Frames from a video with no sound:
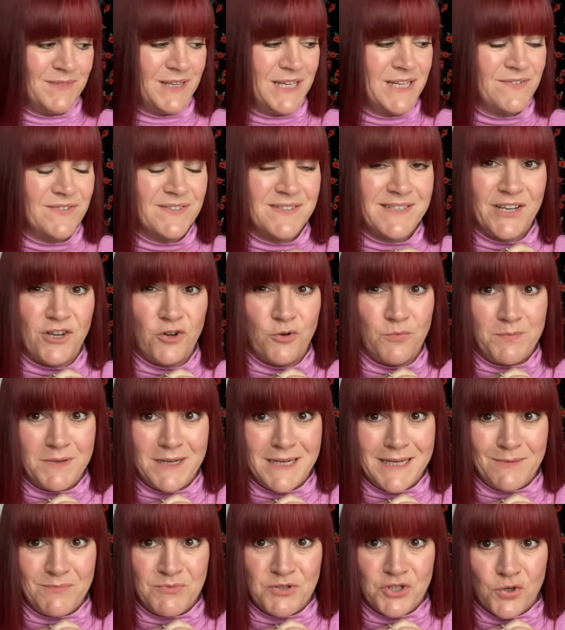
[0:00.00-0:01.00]
I've set up my
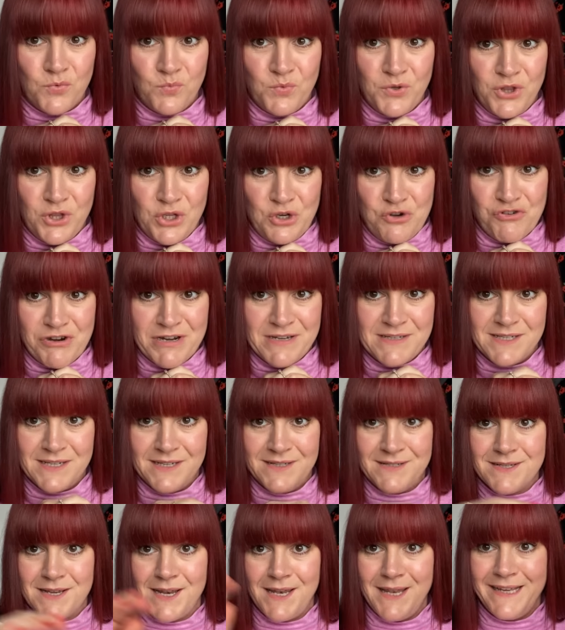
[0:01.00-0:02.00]
laptop with the
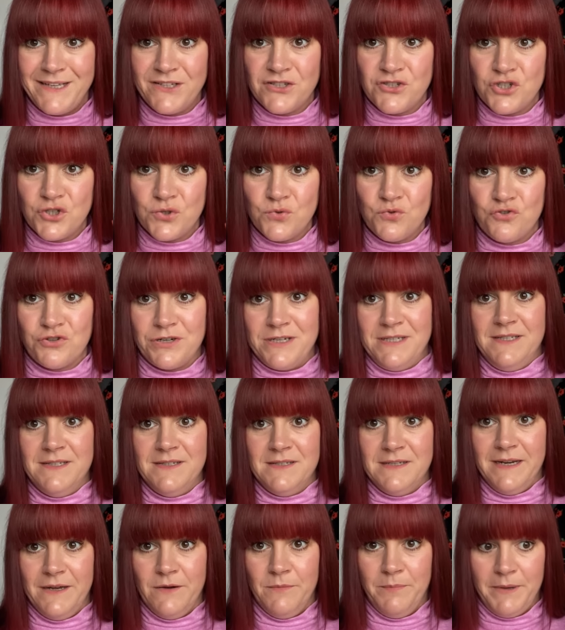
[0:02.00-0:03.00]
dresses. Let's do
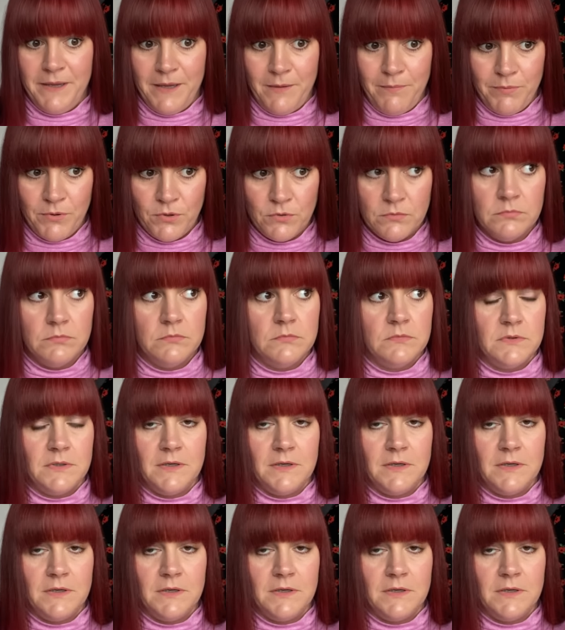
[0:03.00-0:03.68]
dresses now, people.